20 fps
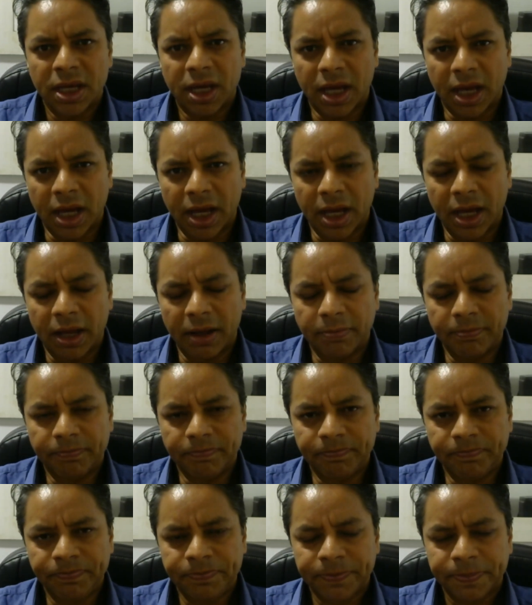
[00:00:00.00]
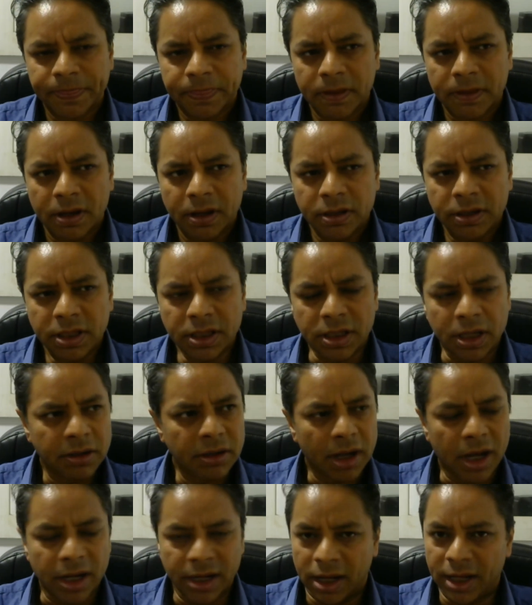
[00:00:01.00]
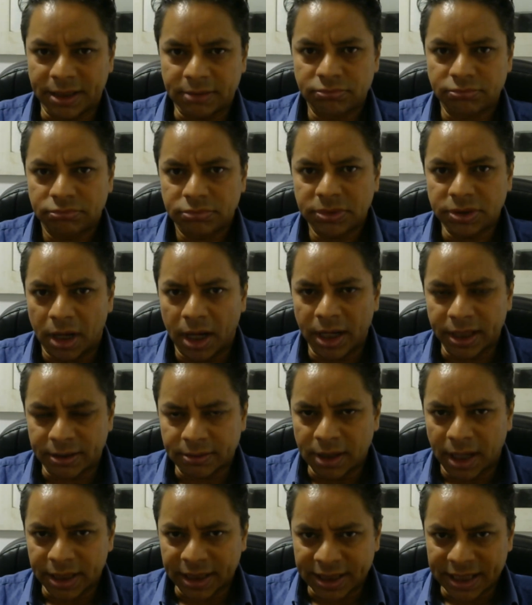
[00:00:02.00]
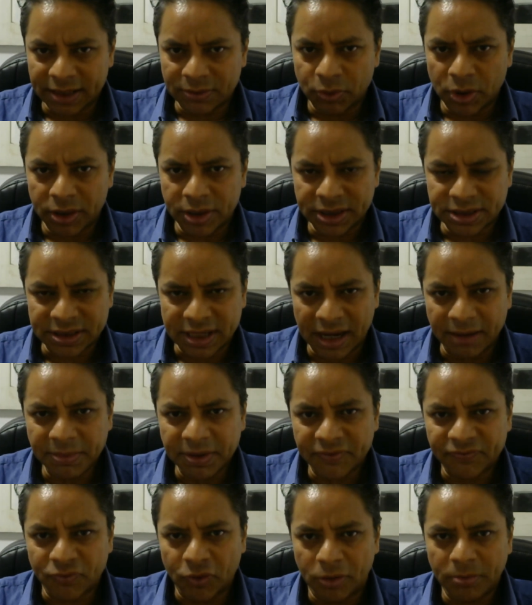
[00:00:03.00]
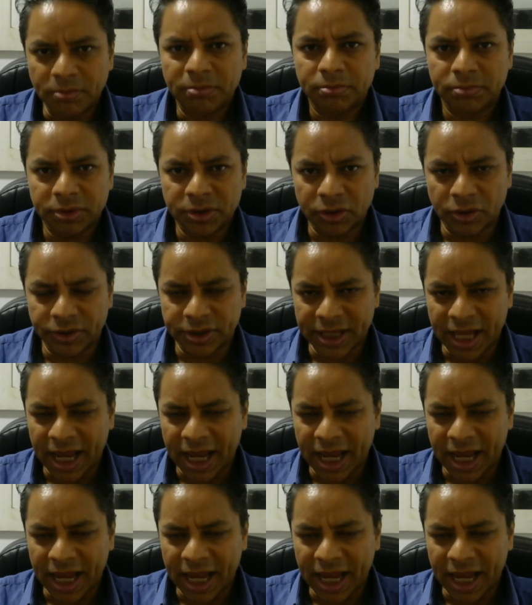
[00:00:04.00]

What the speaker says: And I get where he's coming from, not the